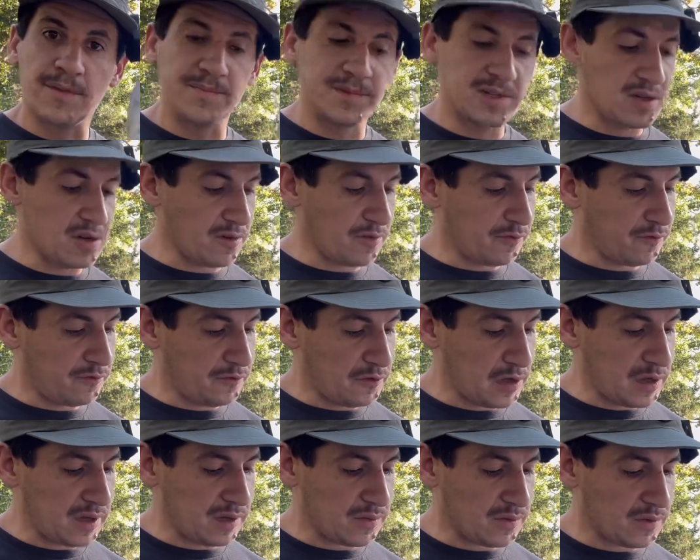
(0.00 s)
your
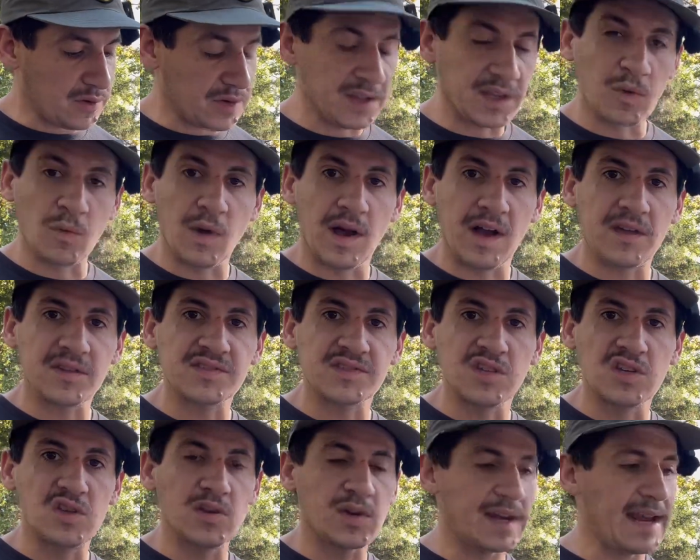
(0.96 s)
foot really well,
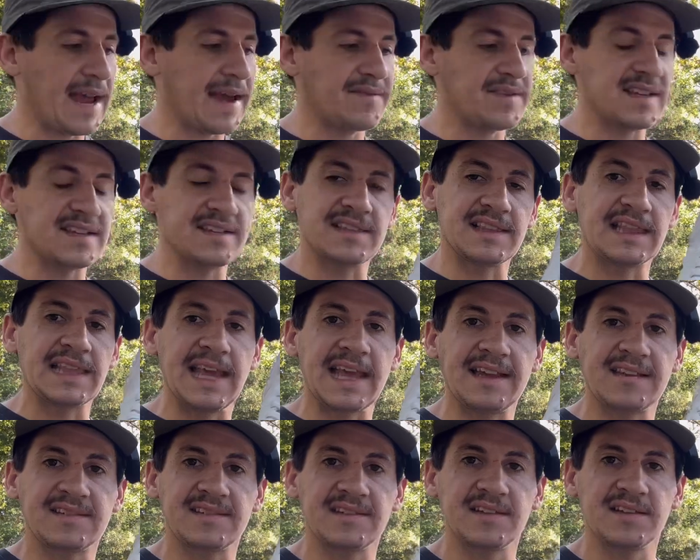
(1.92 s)
so you can have these
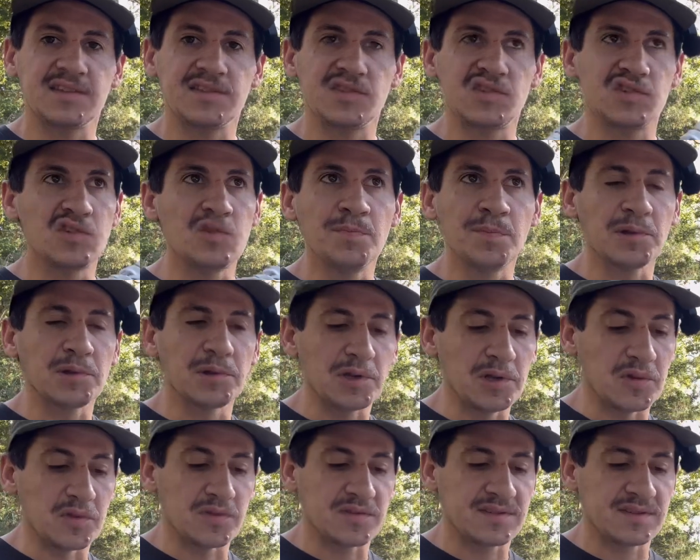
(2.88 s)
laced super
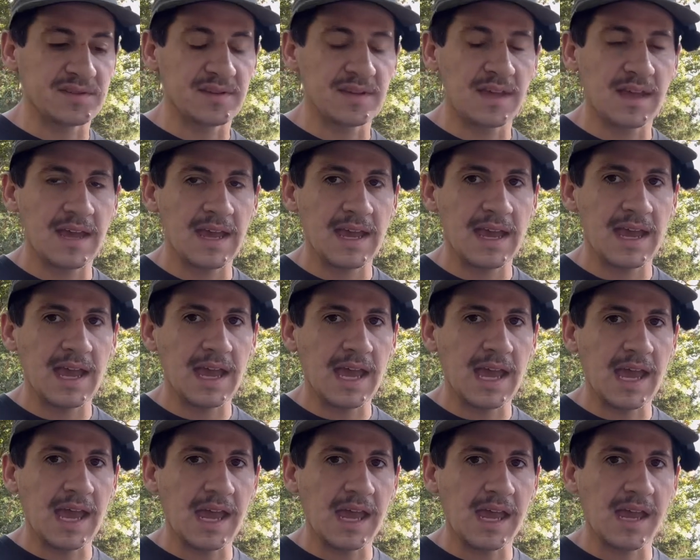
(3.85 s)
loose,
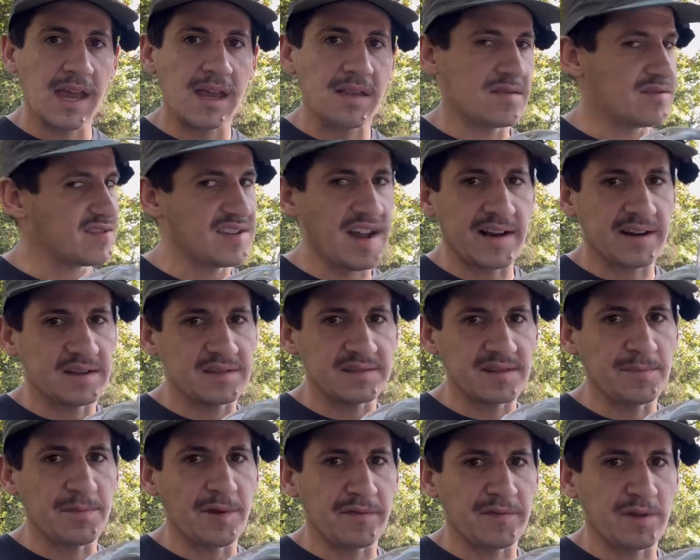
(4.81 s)
and it's not gonna
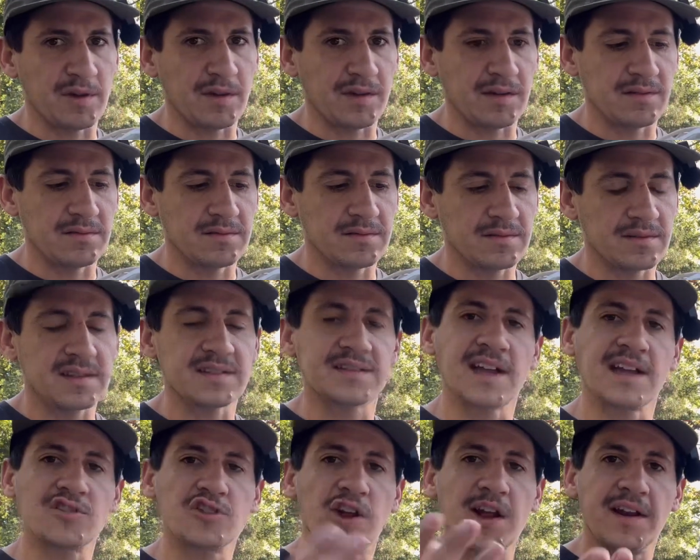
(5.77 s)
slip off your heel. Because
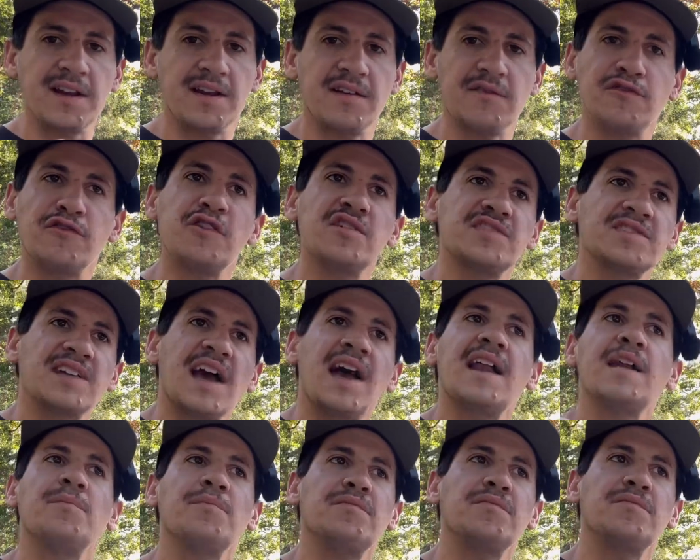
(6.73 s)
I tried it at first, I
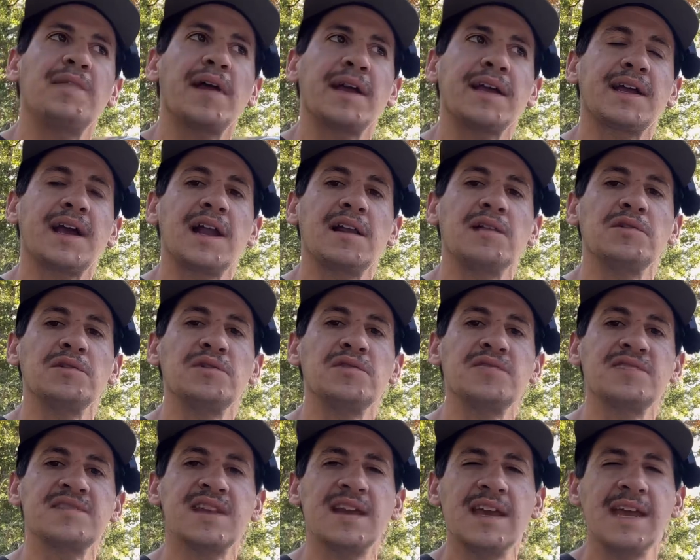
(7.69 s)
had them like kind of
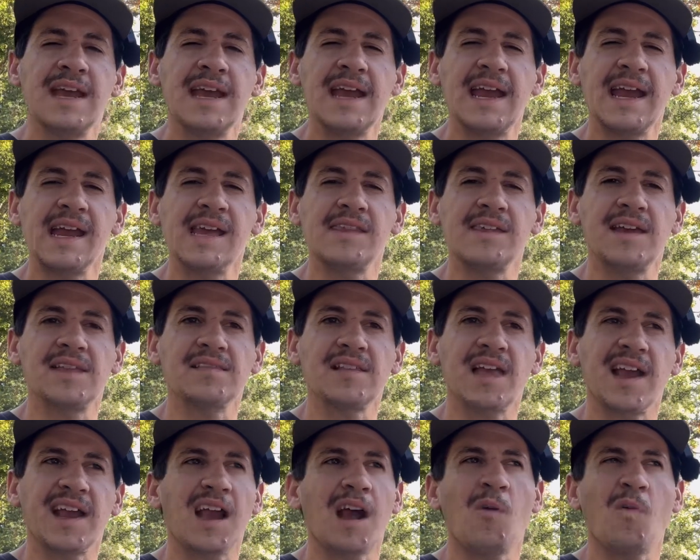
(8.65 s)
loose, and then
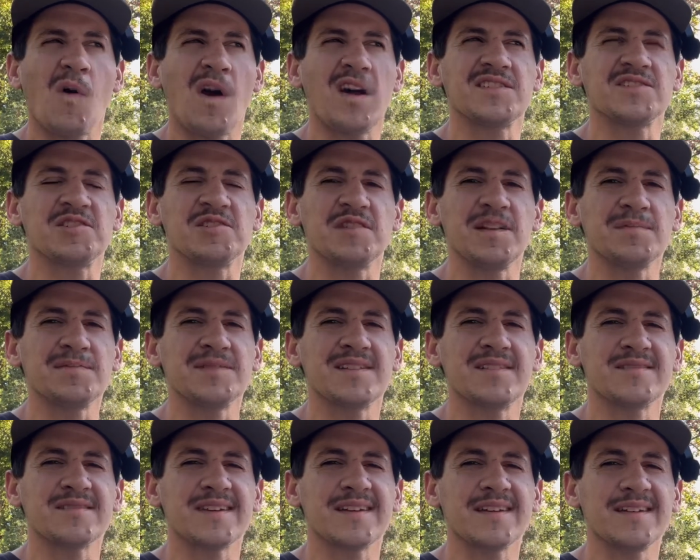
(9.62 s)
like I watched clips and
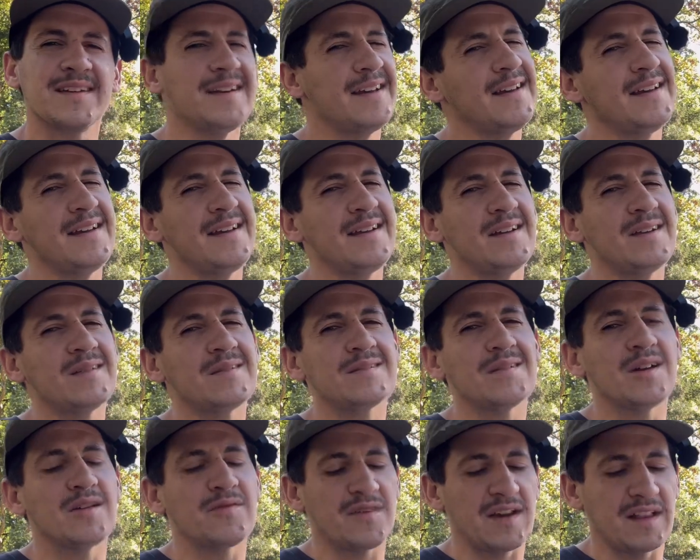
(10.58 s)
I was like, I don't
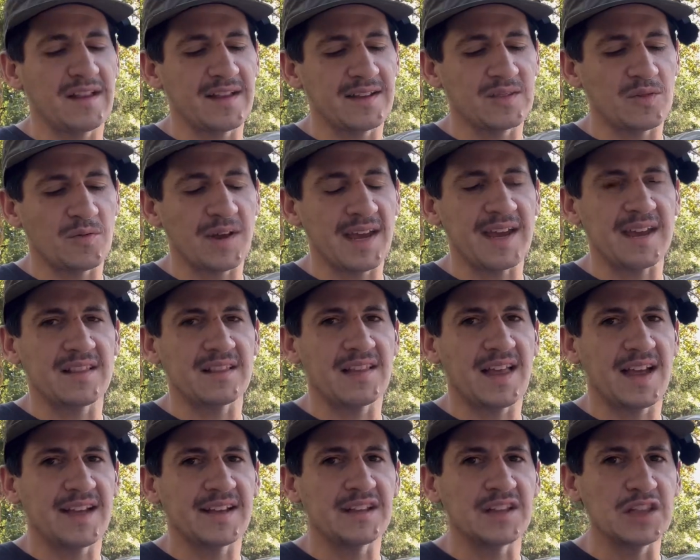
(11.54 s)
know if I like the way it
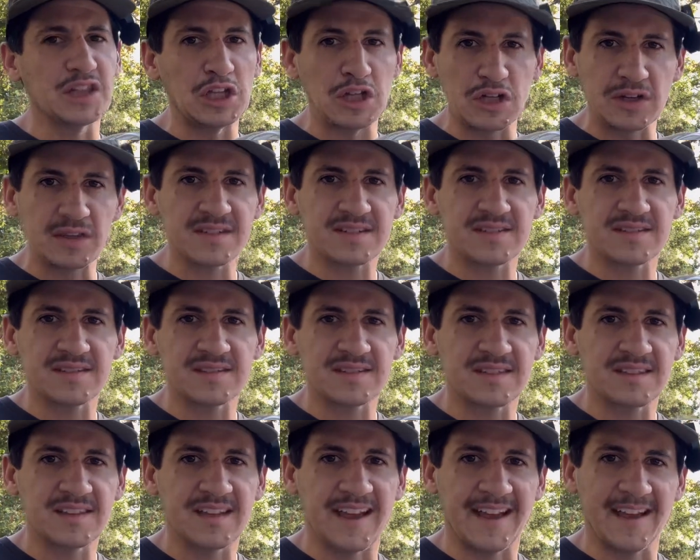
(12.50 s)
like looks
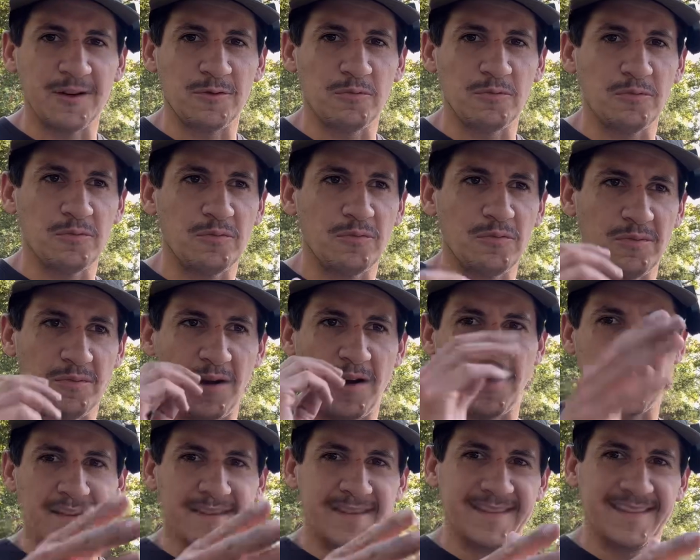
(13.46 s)
like
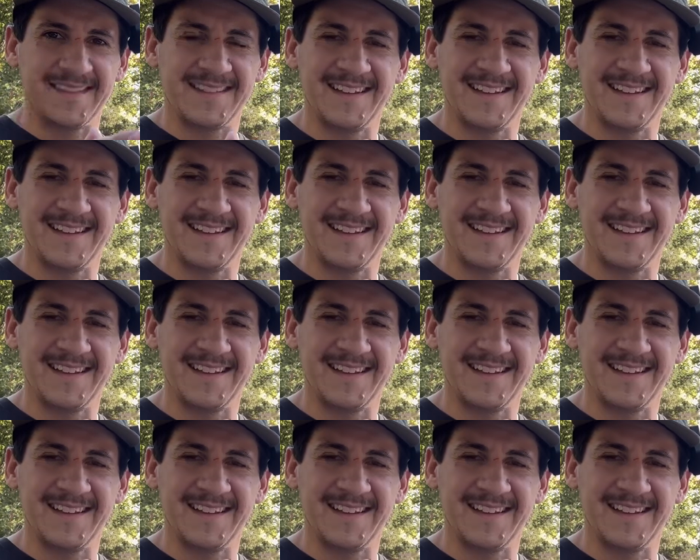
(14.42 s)
on